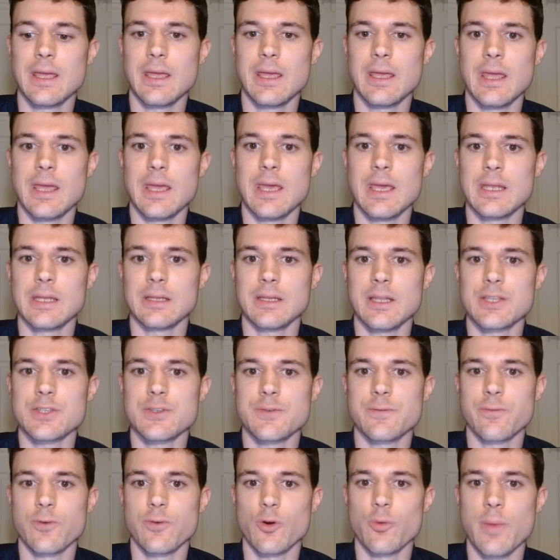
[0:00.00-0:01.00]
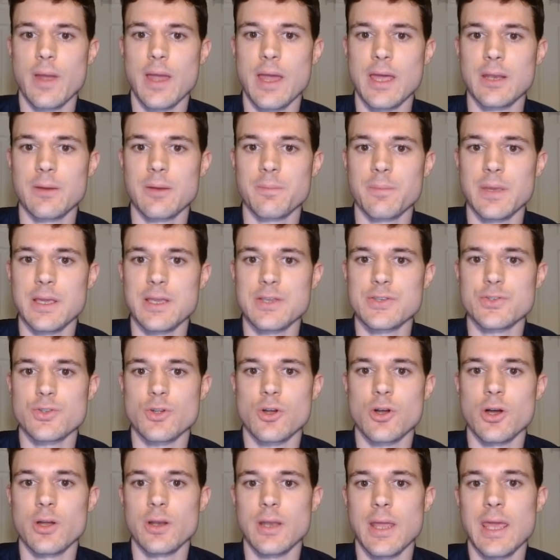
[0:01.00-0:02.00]
and let's format based
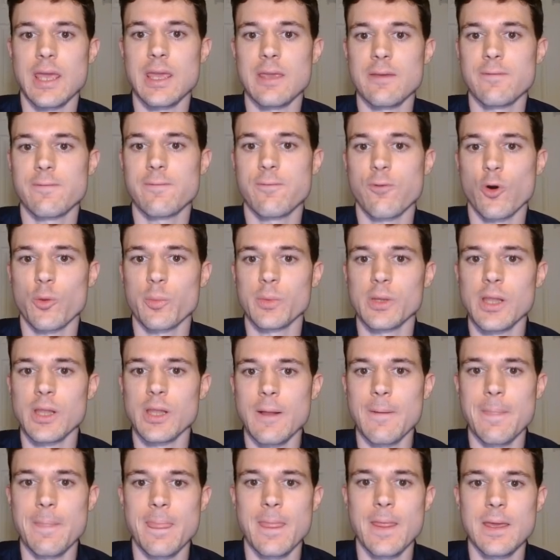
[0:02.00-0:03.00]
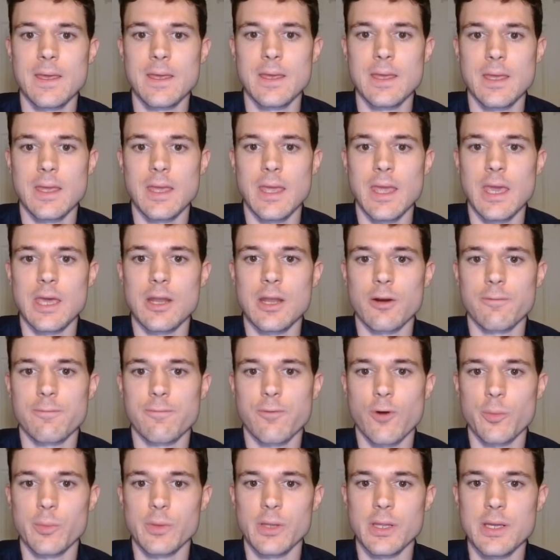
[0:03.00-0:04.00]
on a formula, and our
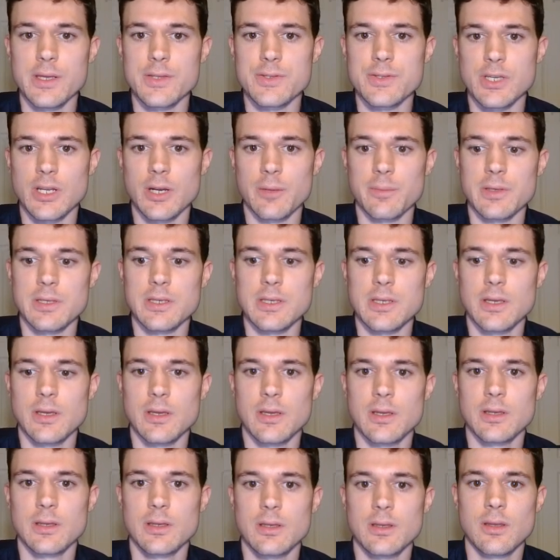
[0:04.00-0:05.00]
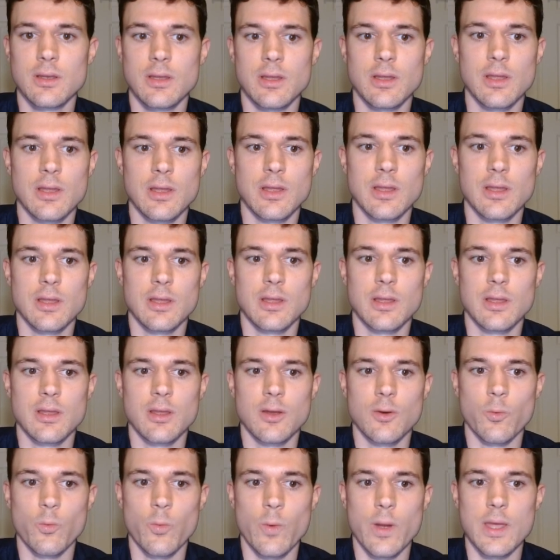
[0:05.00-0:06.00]
formula is going to be
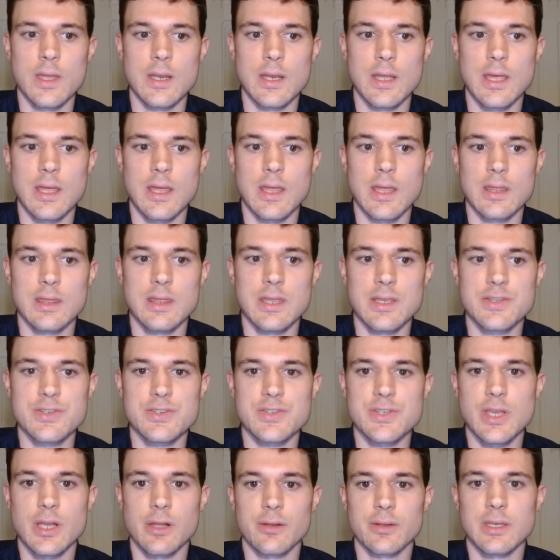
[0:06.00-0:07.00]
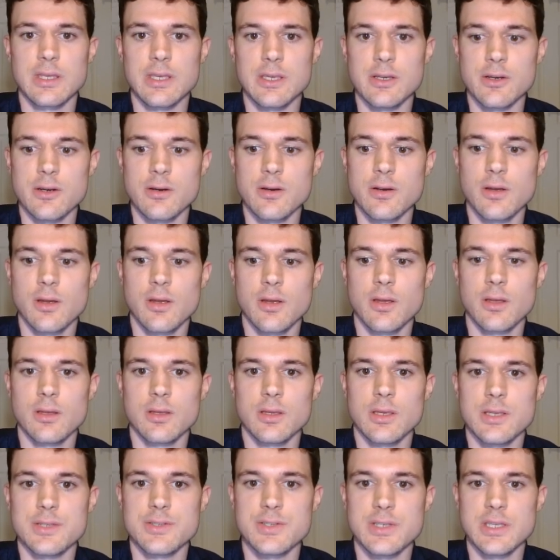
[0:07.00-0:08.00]
when this cell here
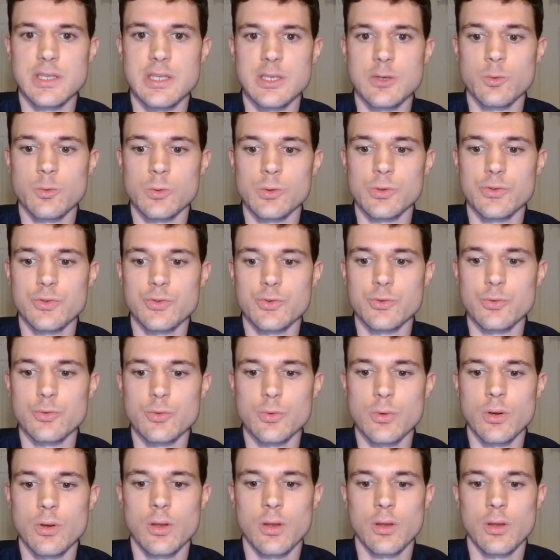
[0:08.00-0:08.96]
is equal to